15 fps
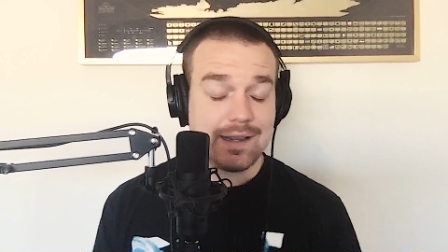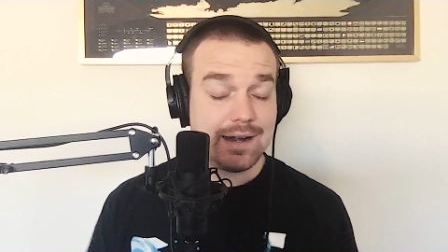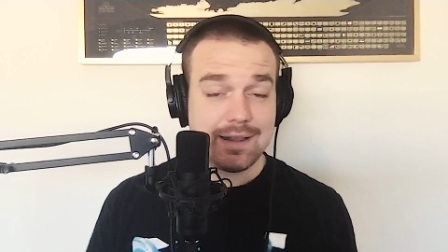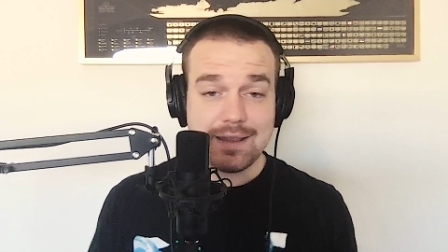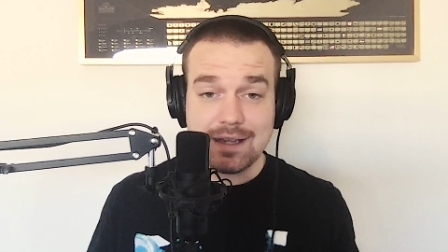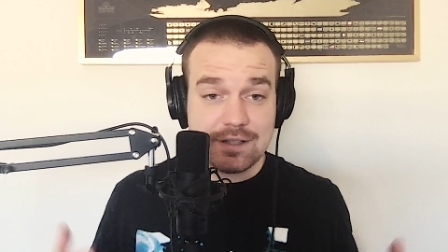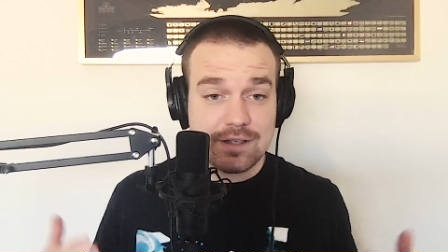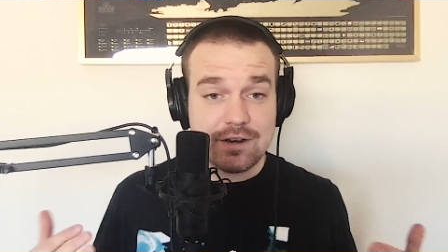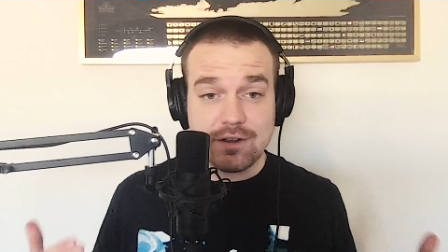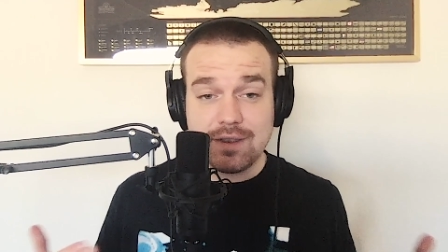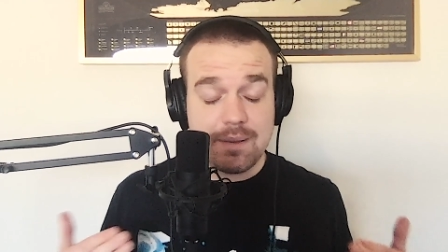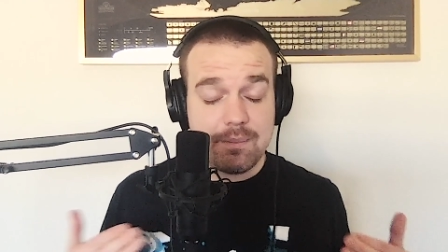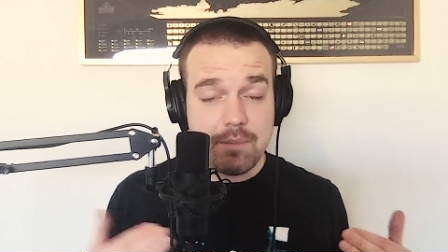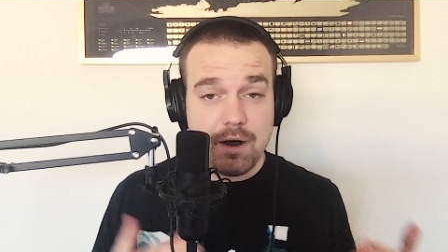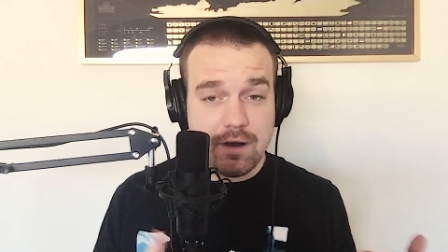And I think it's good
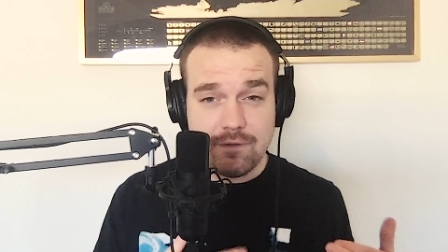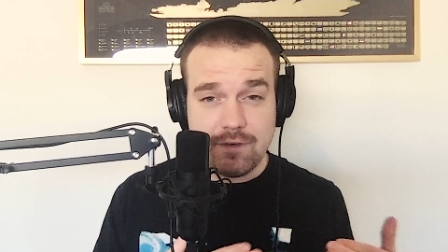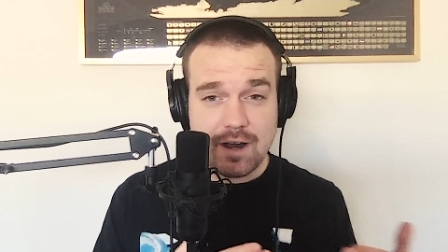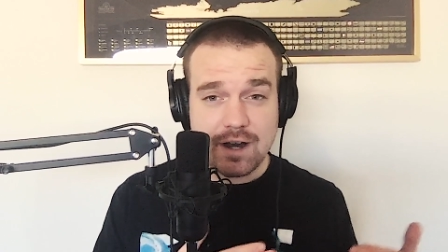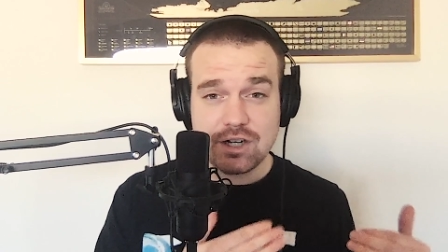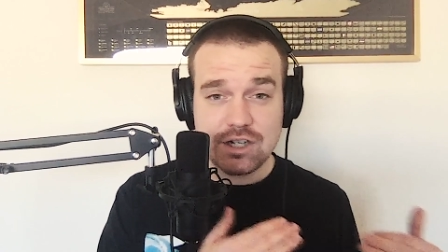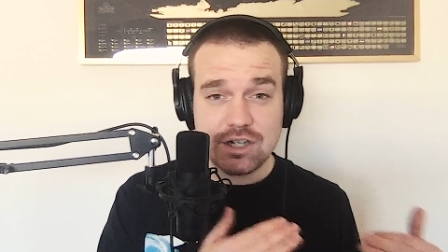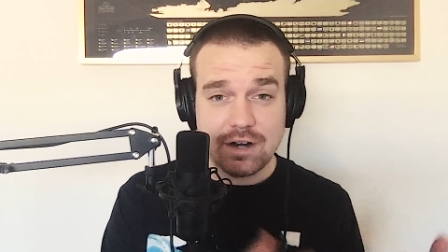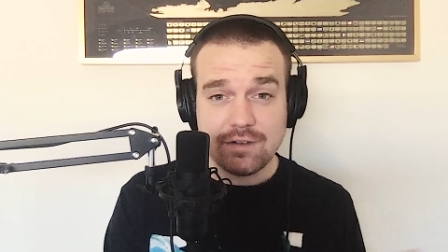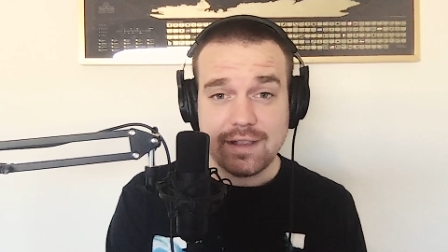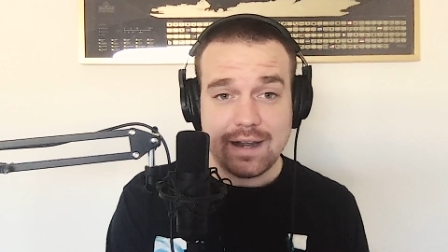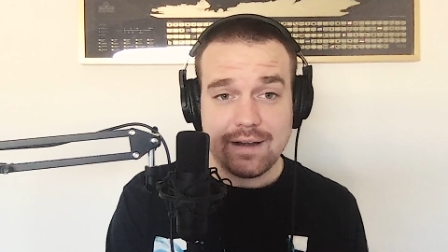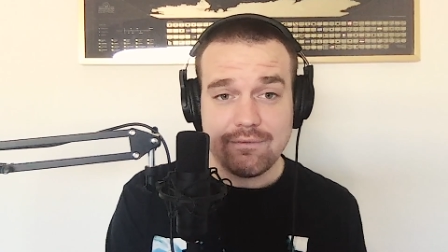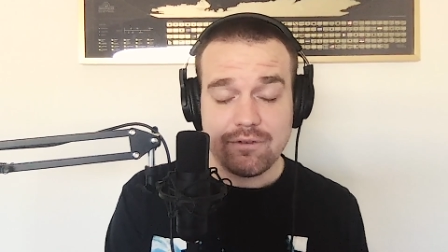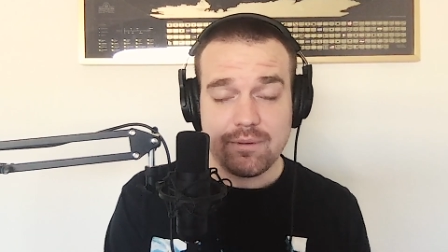that Paul Fox shared
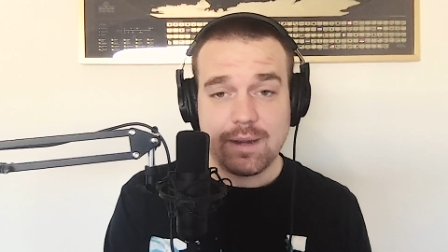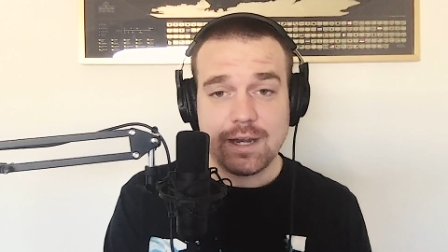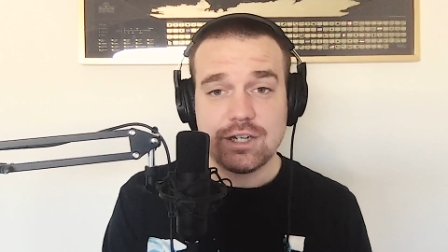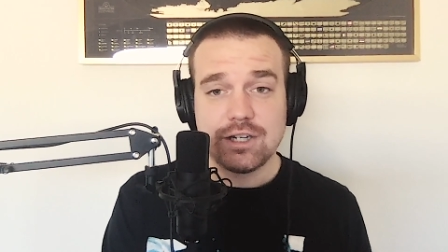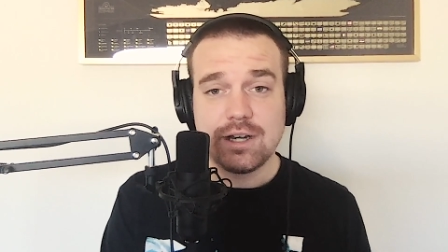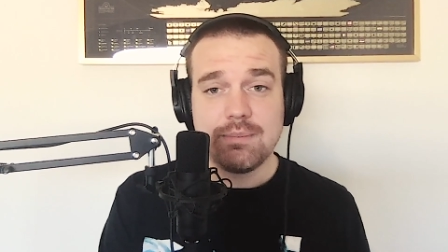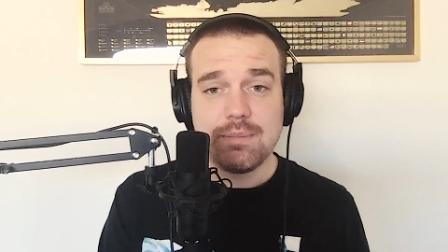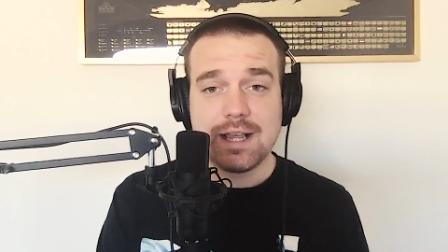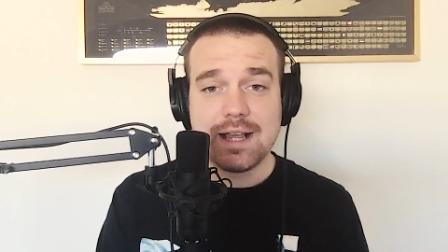that information,